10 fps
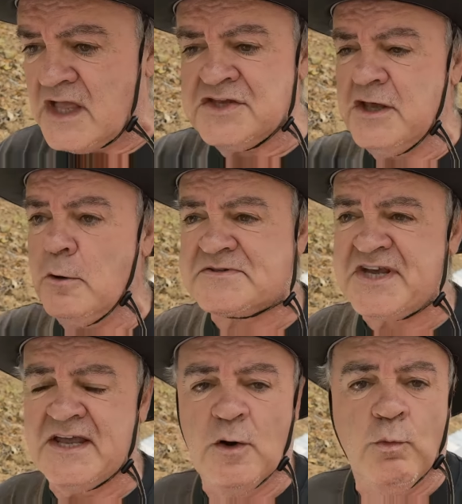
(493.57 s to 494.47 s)
you
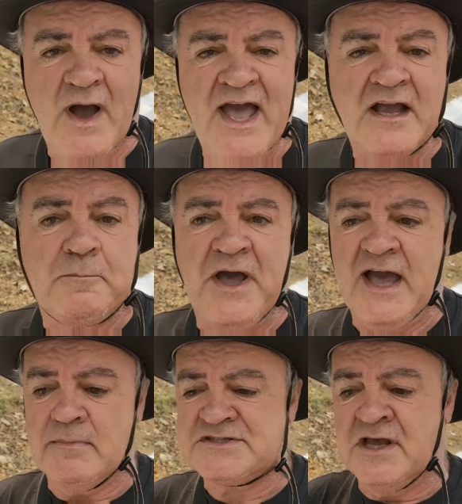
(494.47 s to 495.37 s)
obtain a work
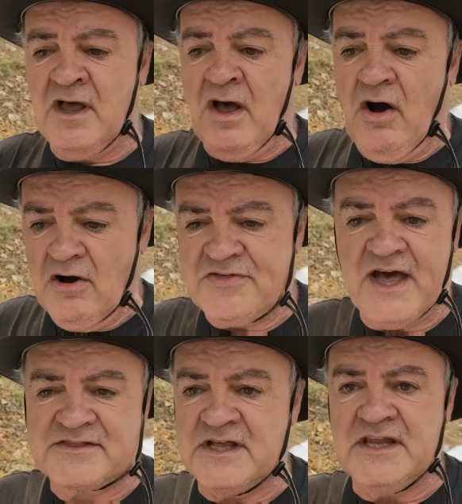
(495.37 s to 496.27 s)
permit
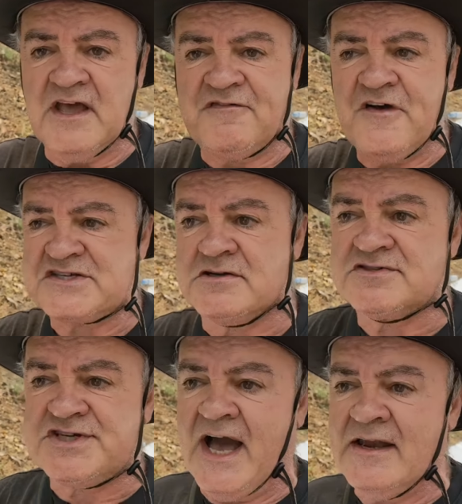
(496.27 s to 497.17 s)
other than the
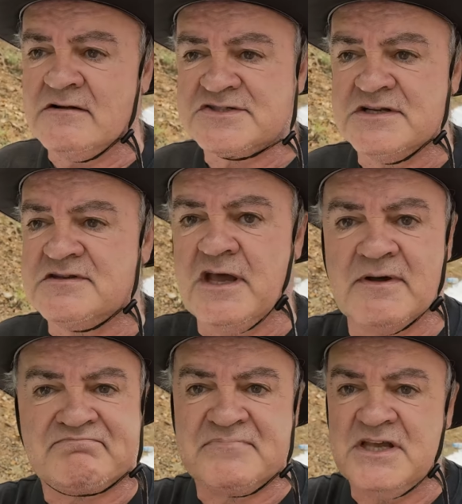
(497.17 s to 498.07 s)
official channels and
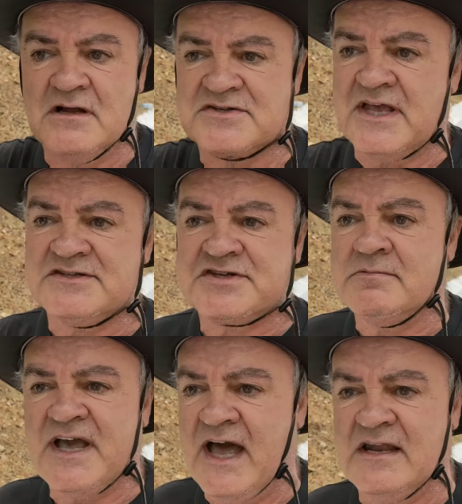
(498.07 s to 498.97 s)
do it, you know, in
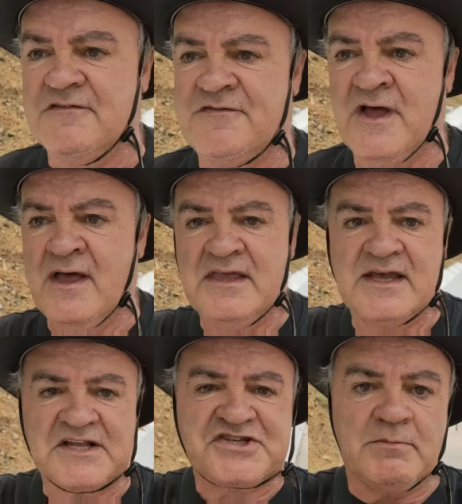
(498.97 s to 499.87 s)
some kind of,
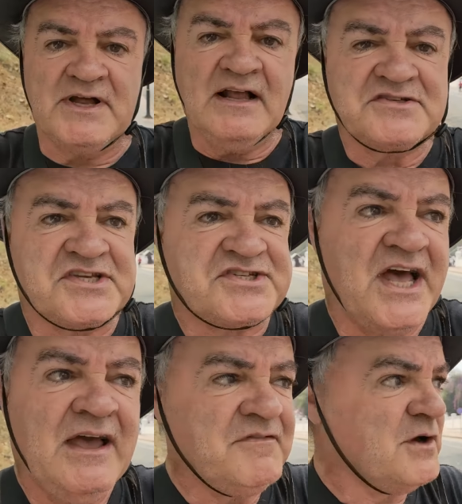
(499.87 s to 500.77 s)
you get someone else to
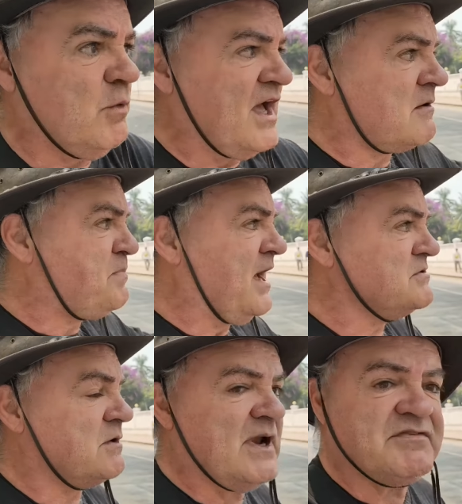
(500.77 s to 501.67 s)
sign for the work
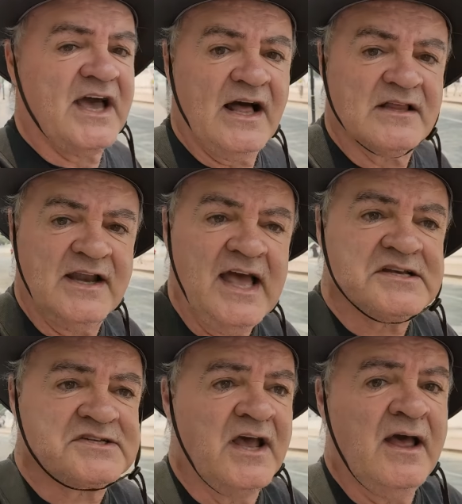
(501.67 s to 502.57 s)
permit or whatever the hell it
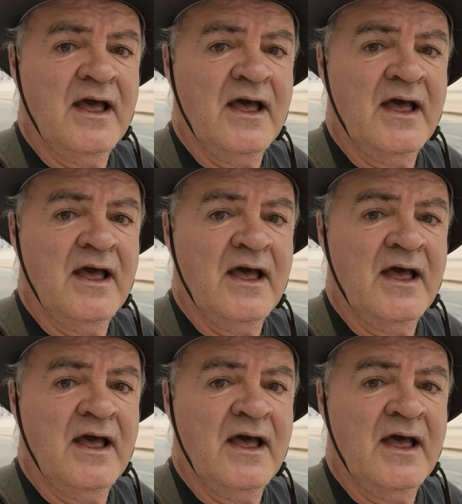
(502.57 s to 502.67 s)
is,